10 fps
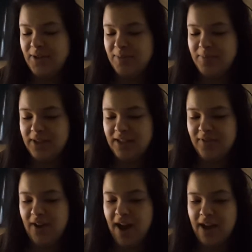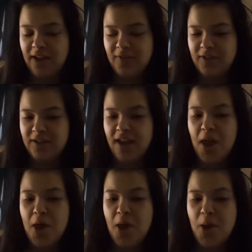I couldn't believe I even
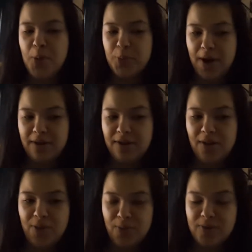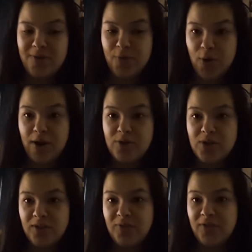read those
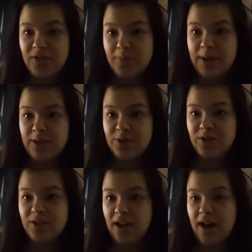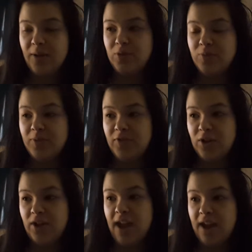450 pages. I would have been
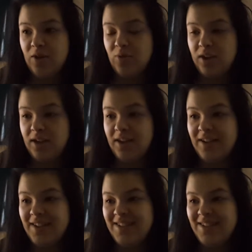very angry